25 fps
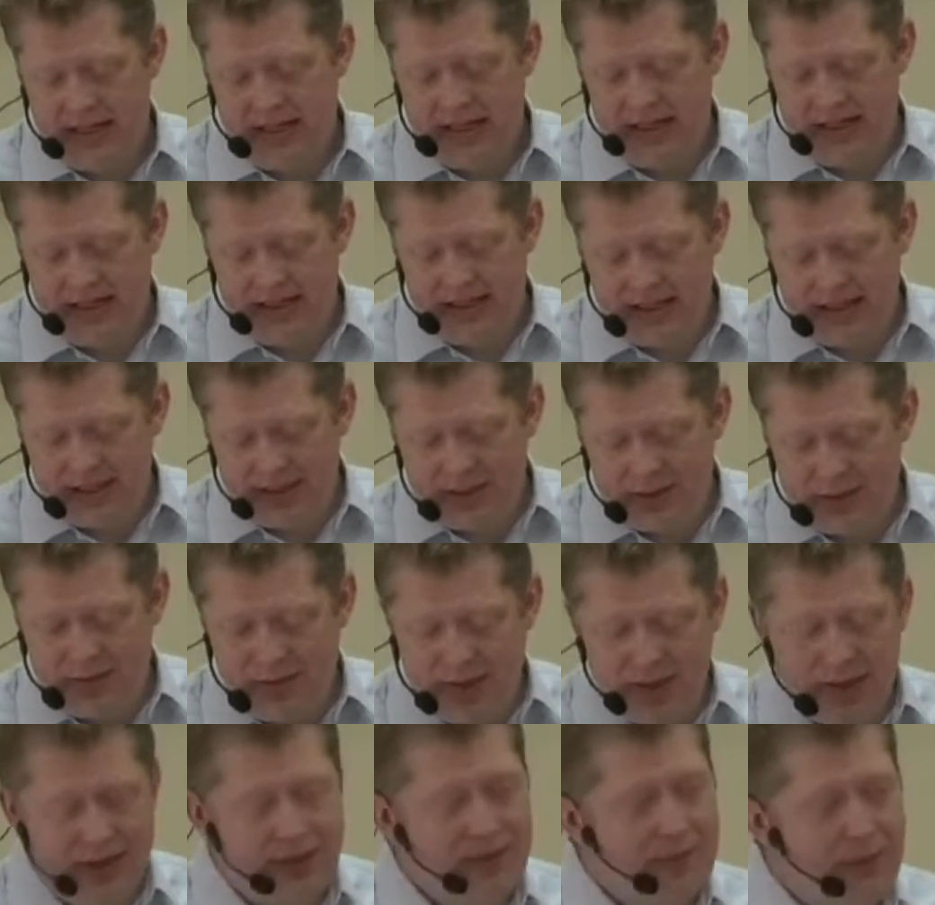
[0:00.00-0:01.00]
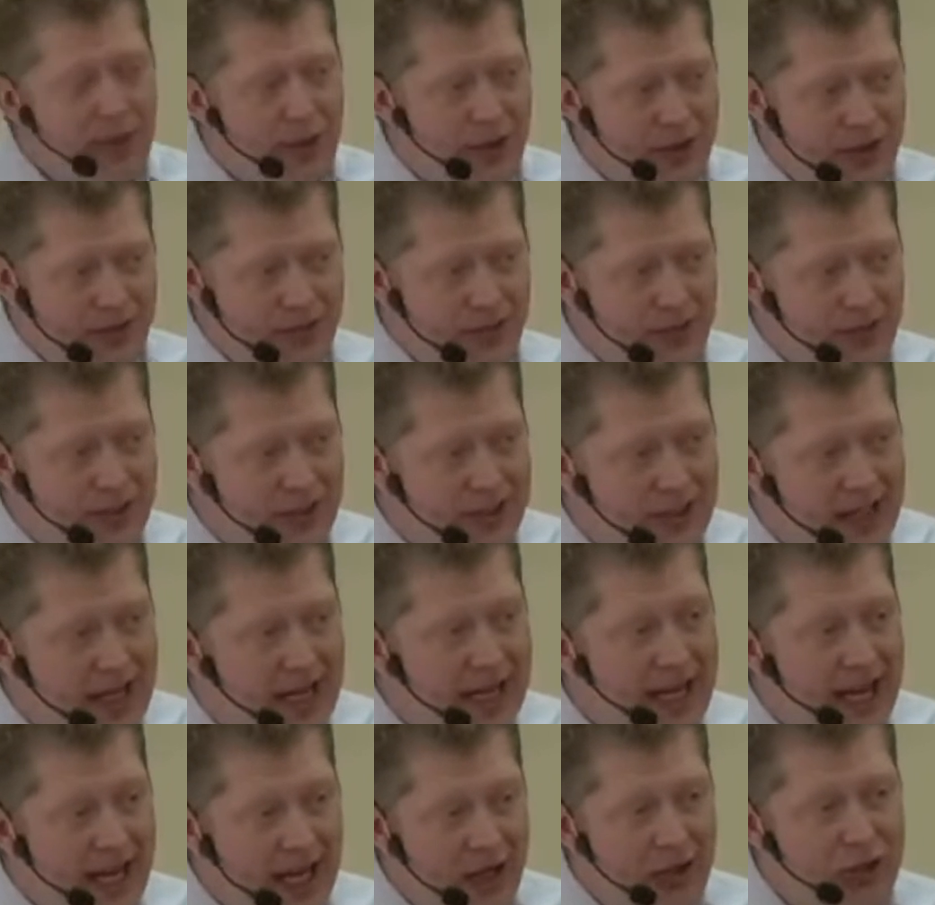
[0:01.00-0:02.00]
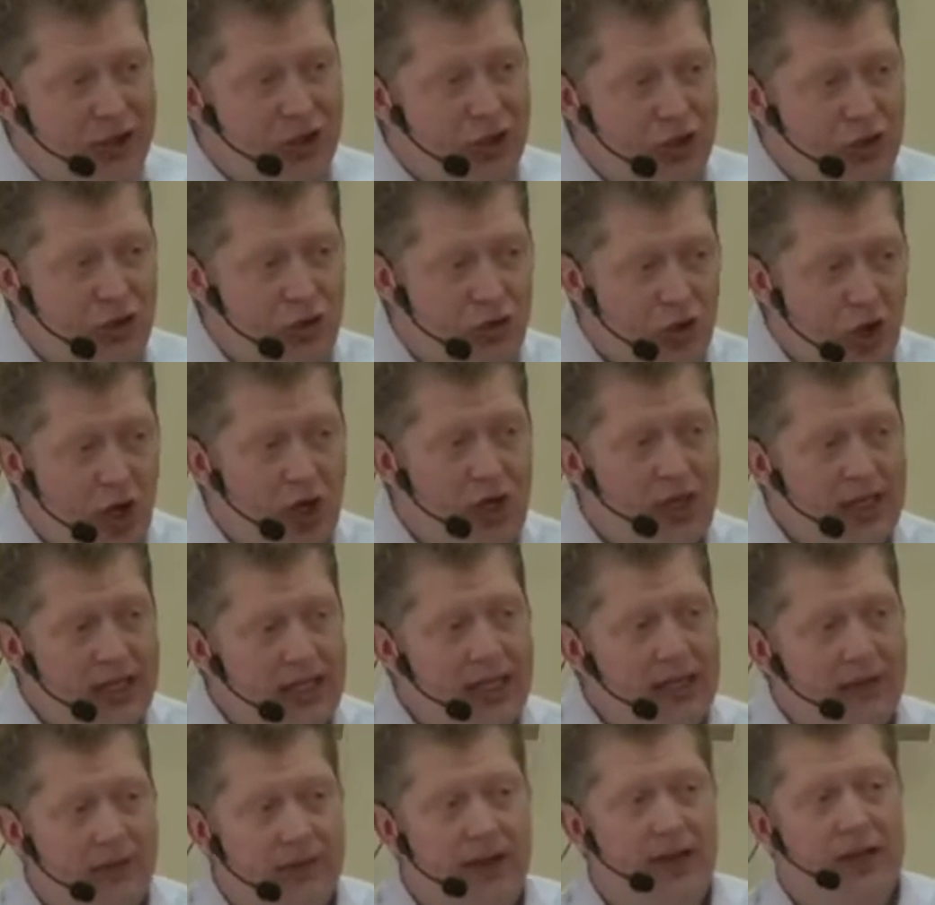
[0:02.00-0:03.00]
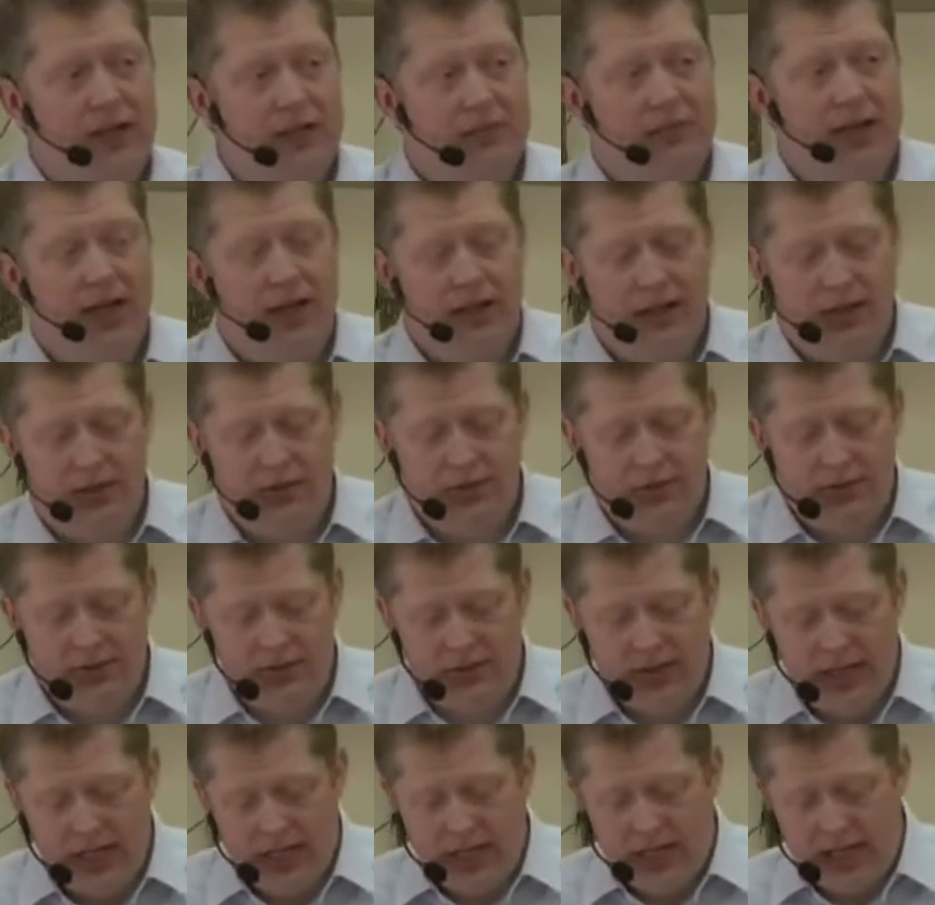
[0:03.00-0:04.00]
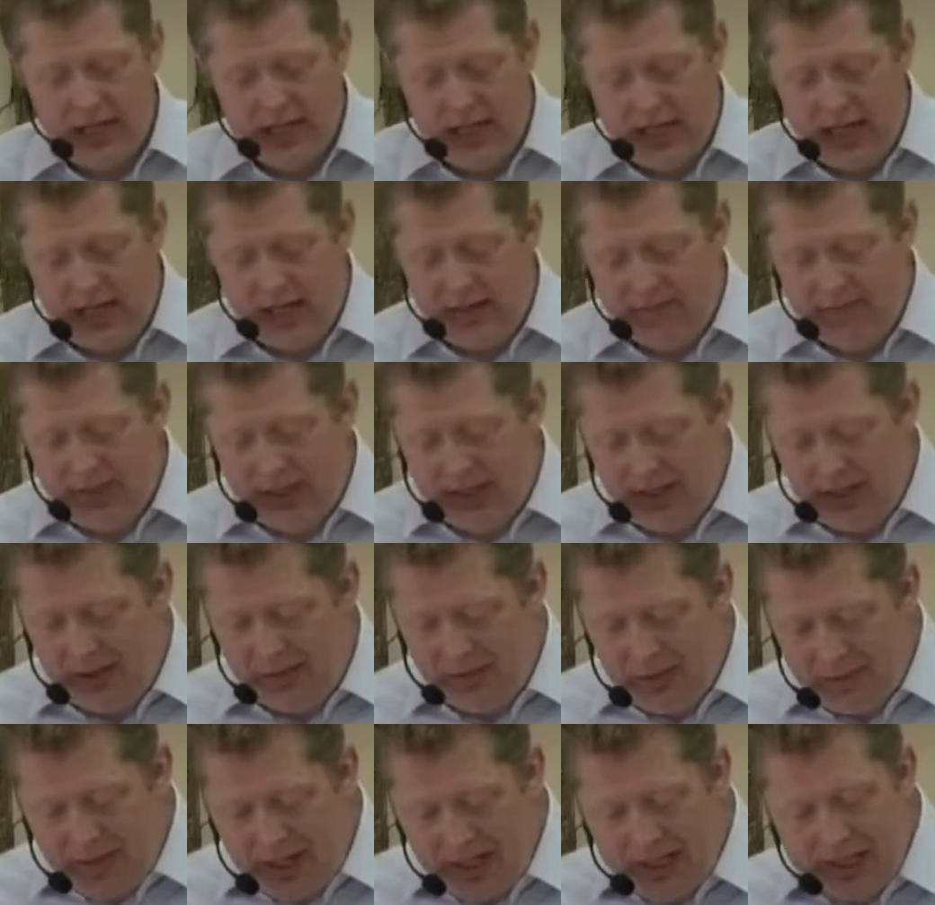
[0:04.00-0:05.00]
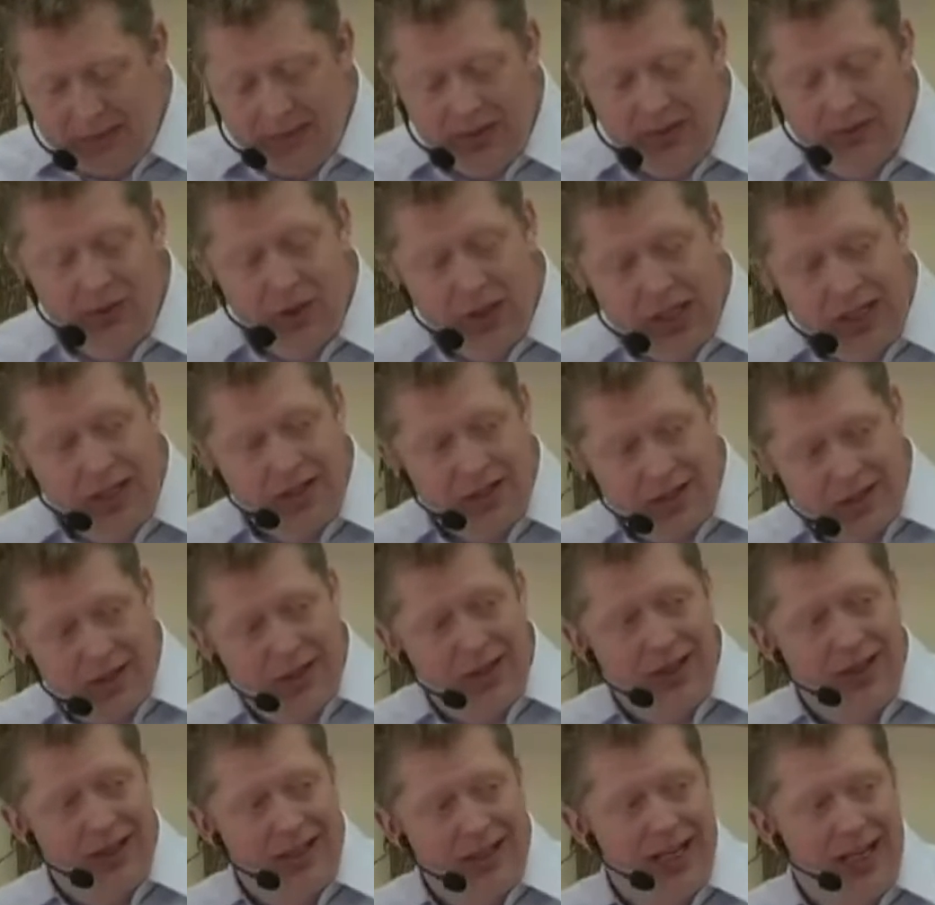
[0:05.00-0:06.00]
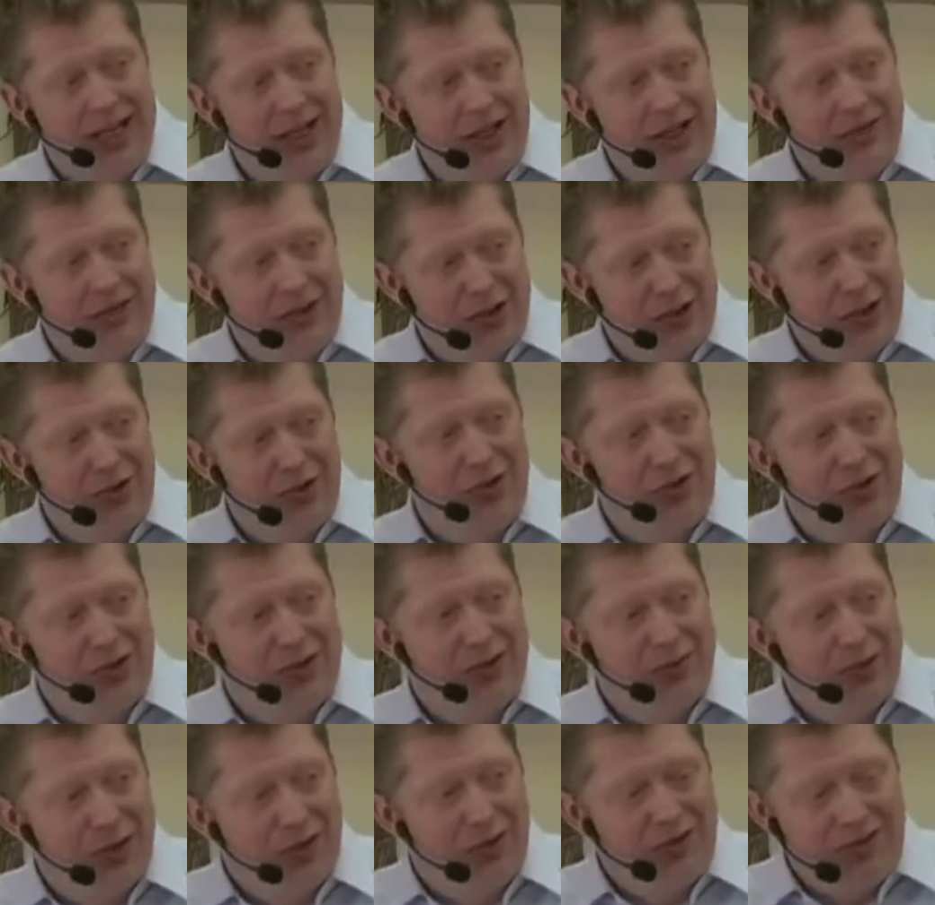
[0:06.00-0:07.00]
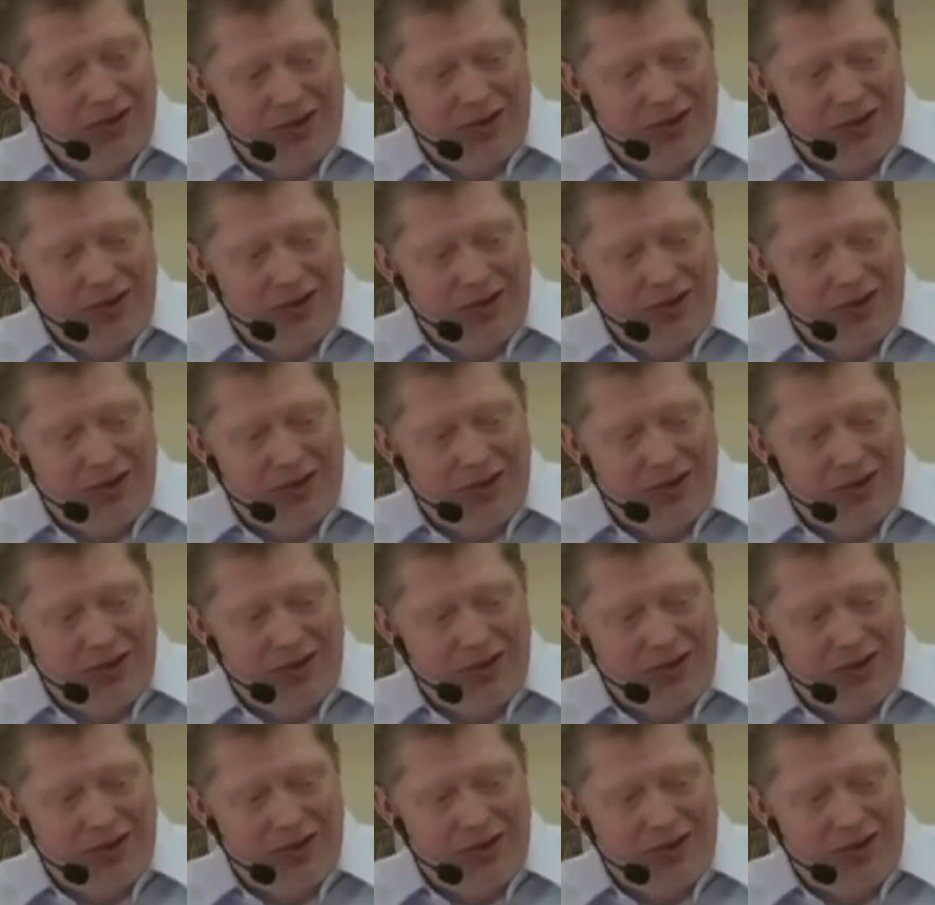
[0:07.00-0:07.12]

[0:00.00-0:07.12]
It's almost impossible to say how strongly he felt about it all. It reminds me of Jesus looking down over Jerusalem. Do you